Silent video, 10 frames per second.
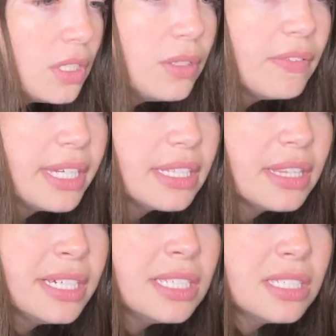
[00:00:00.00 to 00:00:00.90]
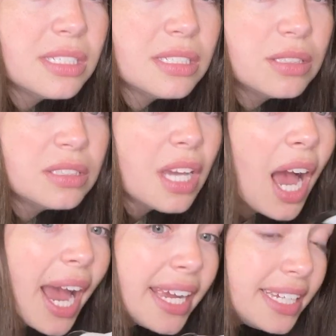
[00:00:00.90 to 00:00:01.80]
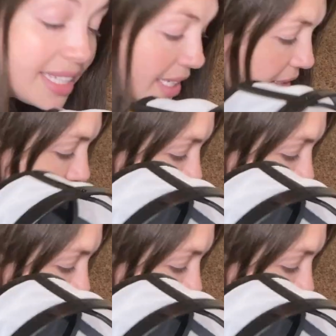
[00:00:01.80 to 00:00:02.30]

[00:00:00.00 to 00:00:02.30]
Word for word: And you have like this tiny,